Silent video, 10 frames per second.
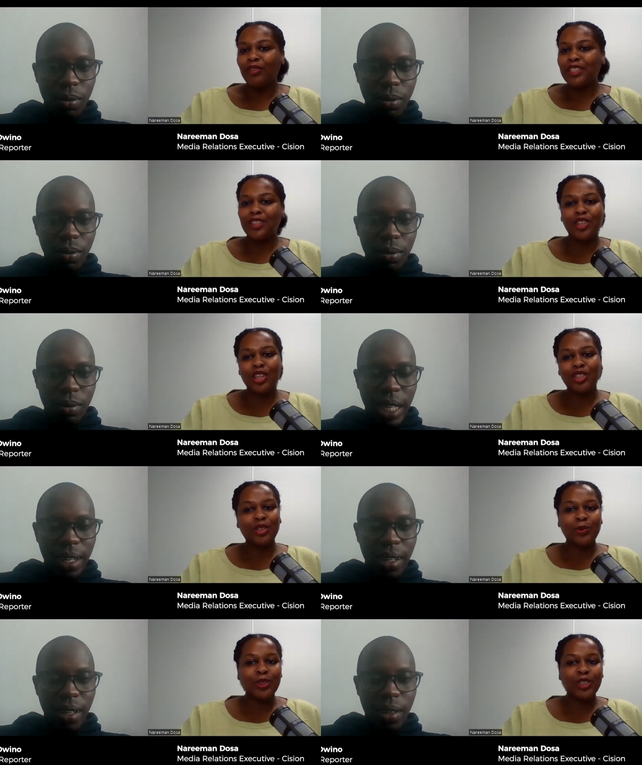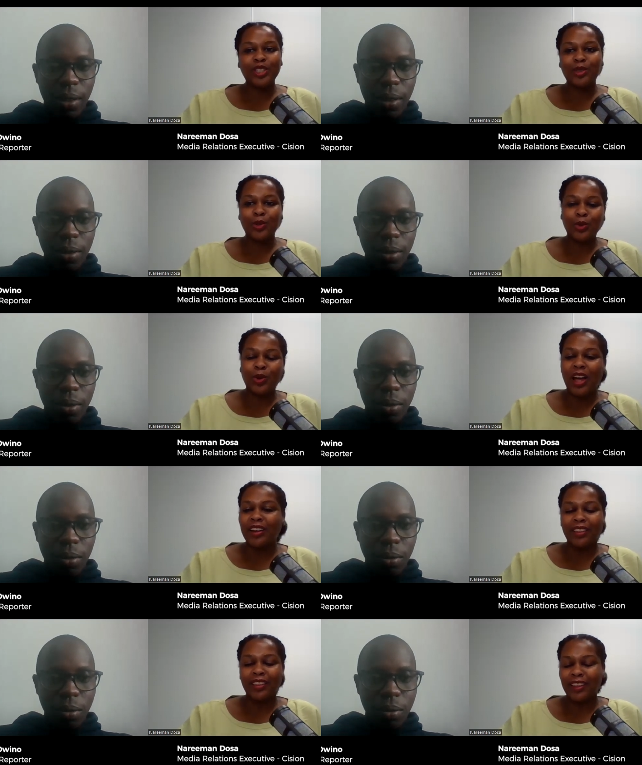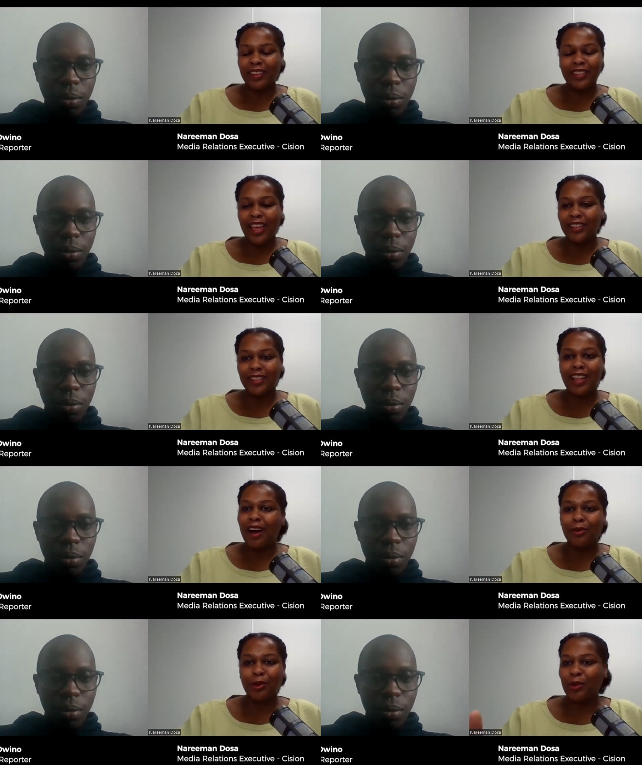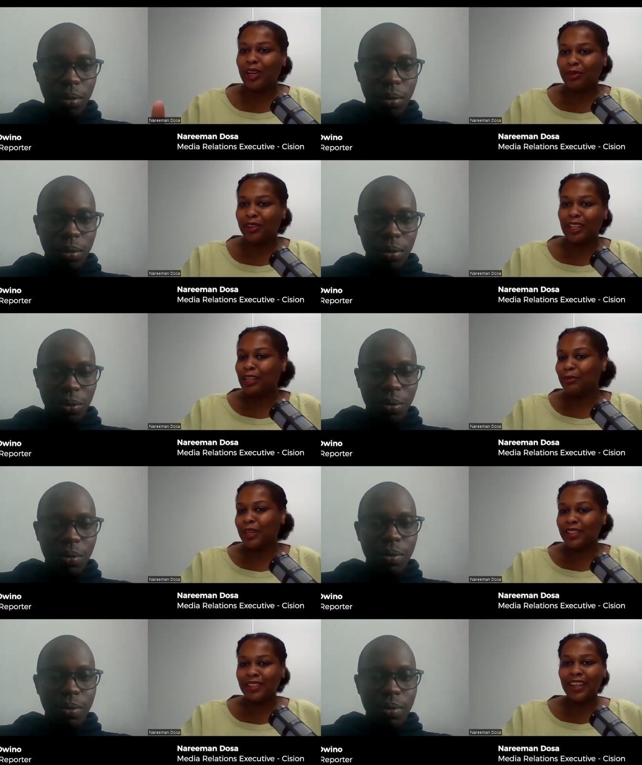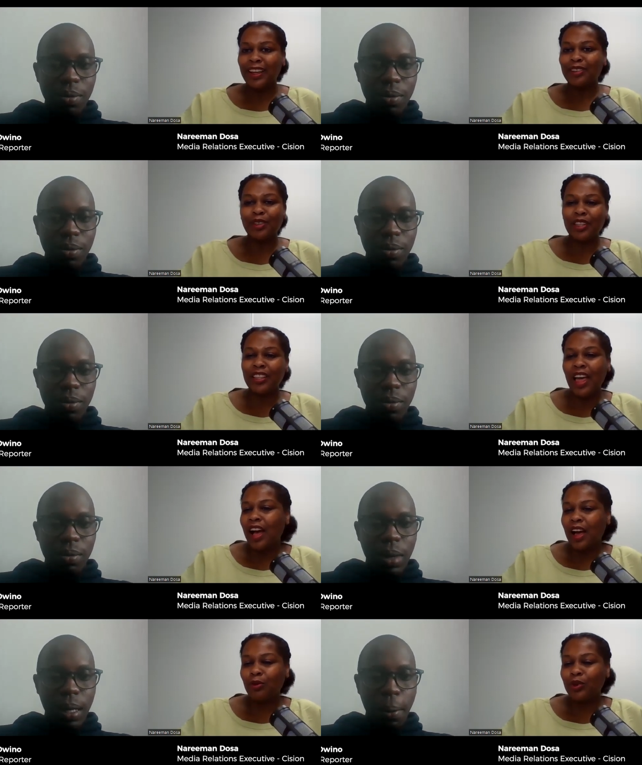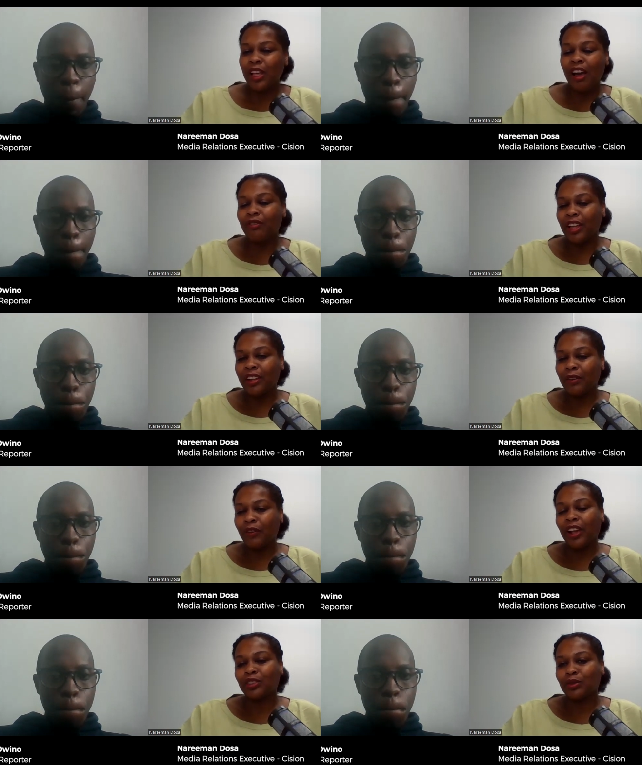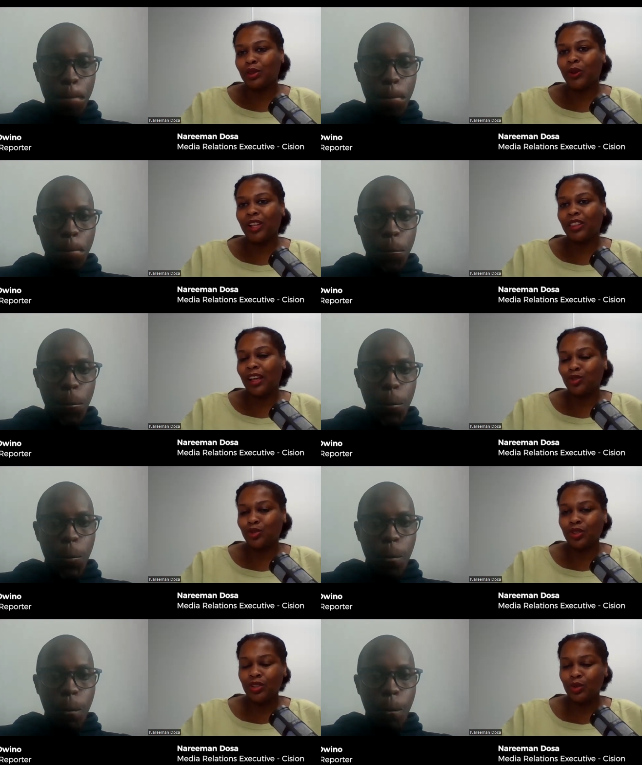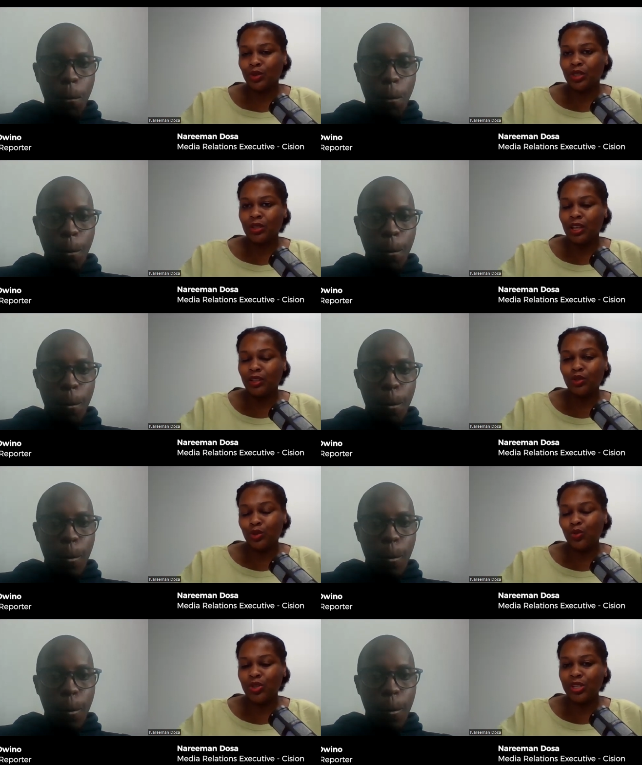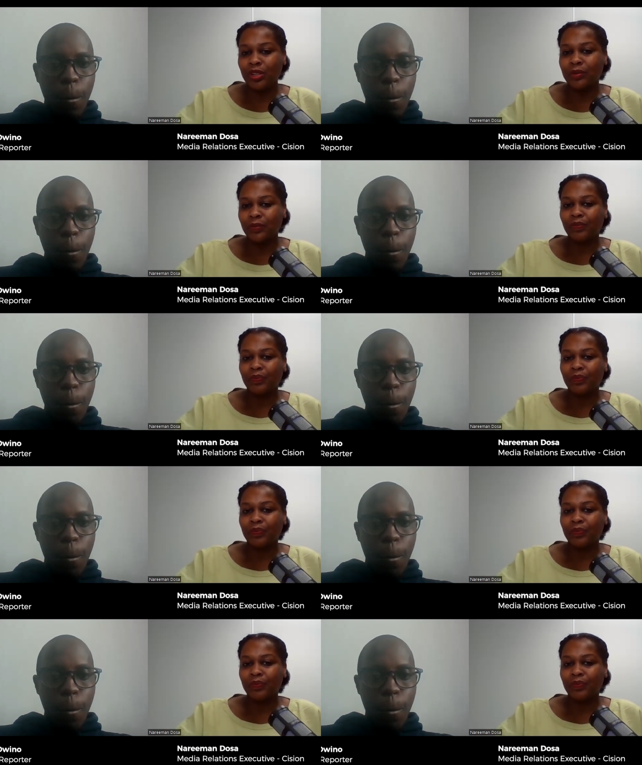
Speaker 1: Obviously, changing Twitter to I, I think it's X now or whatever the name is. Do you think that ha- would have any effect on the way that journalists use uh, use Twitter?